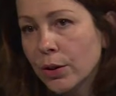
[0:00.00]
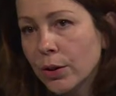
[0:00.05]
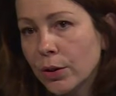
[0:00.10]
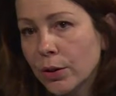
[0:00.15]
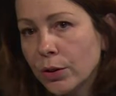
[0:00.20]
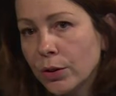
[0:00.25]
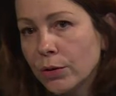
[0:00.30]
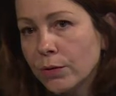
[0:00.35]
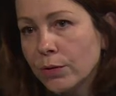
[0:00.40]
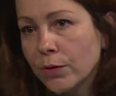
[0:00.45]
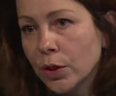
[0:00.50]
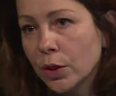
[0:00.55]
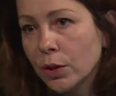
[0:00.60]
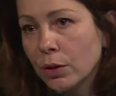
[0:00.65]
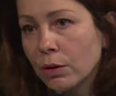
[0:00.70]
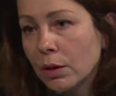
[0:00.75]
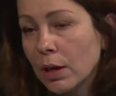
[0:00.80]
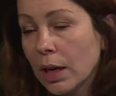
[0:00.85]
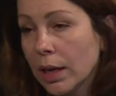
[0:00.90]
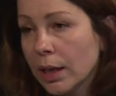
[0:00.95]
you've
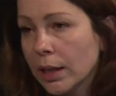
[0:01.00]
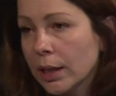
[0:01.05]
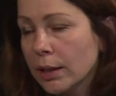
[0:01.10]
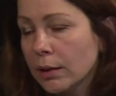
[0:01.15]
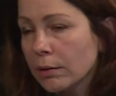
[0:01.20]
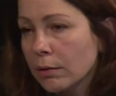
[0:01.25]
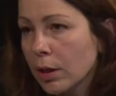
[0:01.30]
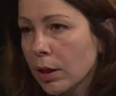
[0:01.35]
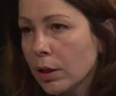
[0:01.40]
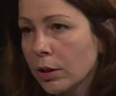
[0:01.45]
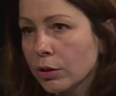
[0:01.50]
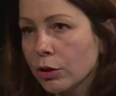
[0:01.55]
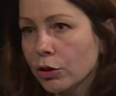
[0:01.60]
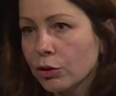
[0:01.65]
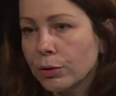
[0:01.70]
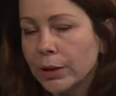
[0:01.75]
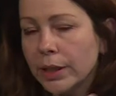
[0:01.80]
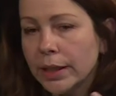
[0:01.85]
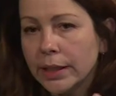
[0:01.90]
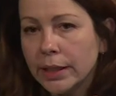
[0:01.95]
done, like
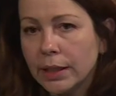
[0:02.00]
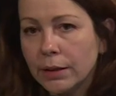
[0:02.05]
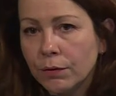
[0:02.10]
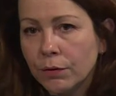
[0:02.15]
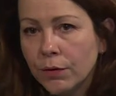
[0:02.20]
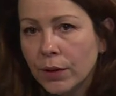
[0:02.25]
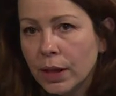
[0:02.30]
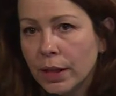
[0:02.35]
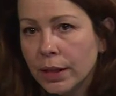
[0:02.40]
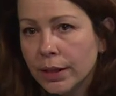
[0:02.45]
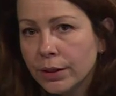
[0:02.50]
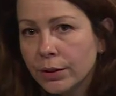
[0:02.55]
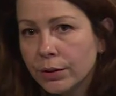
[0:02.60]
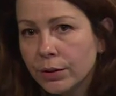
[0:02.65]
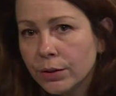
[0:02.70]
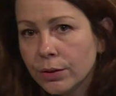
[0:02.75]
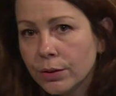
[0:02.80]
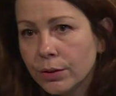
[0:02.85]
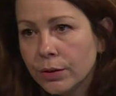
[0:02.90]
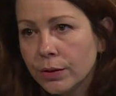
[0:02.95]
creating
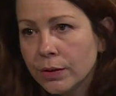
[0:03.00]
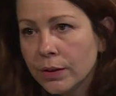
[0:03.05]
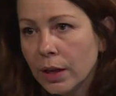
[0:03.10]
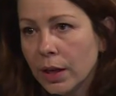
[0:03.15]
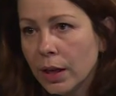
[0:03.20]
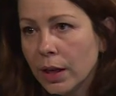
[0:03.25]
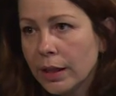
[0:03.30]
flyers,